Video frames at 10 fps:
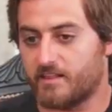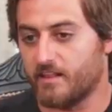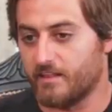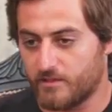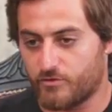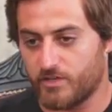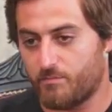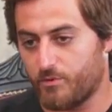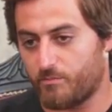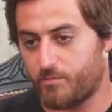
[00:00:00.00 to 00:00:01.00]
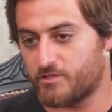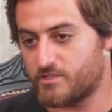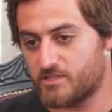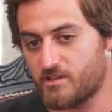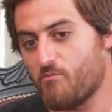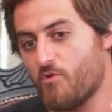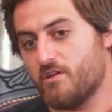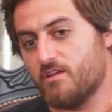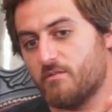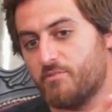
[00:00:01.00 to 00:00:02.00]
it literally puts
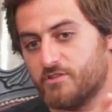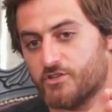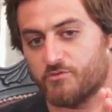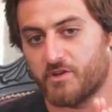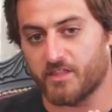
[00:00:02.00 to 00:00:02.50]
someone in a position